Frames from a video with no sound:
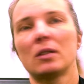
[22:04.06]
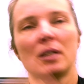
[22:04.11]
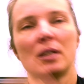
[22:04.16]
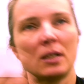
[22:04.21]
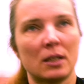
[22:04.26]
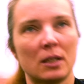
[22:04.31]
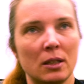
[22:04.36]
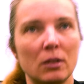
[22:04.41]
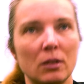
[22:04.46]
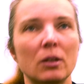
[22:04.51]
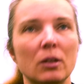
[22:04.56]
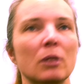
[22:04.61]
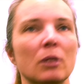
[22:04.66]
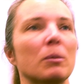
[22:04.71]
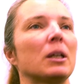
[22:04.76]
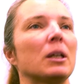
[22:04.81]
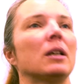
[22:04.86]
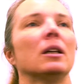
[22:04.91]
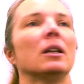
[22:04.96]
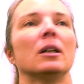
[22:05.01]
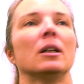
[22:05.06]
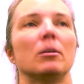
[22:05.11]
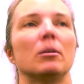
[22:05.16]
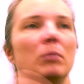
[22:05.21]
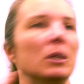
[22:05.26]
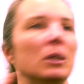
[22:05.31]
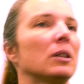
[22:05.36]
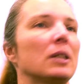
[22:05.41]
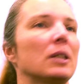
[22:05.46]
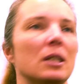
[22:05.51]
this is still going to be
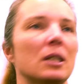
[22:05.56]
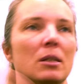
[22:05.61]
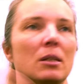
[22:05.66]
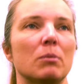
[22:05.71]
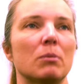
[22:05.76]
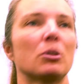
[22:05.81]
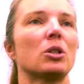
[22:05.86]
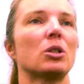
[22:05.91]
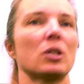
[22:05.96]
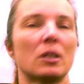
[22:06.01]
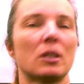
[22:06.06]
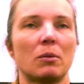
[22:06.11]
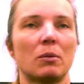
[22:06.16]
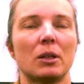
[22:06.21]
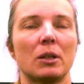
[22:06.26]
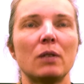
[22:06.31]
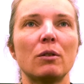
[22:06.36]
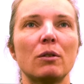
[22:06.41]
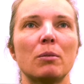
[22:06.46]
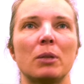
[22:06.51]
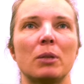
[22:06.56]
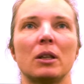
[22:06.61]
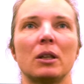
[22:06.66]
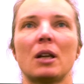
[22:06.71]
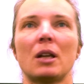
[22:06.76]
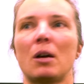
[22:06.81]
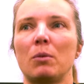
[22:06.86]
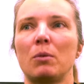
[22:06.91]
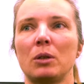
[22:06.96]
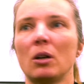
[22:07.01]
buildings and bridges and whatever, but
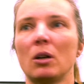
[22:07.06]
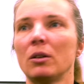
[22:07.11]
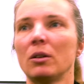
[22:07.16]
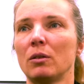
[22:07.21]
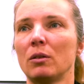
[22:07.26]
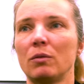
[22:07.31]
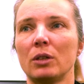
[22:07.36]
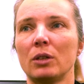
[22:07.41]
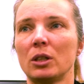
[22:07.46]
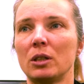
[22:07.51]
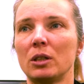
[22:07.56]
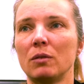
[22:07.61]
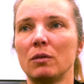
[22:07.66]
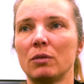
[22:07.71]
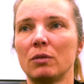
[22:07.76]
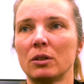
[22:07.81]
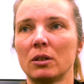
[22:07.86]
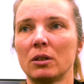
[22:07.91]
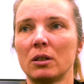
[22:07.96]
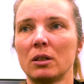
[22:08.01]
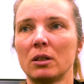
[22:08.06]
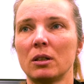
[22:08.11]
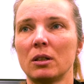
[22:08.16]
now with under very different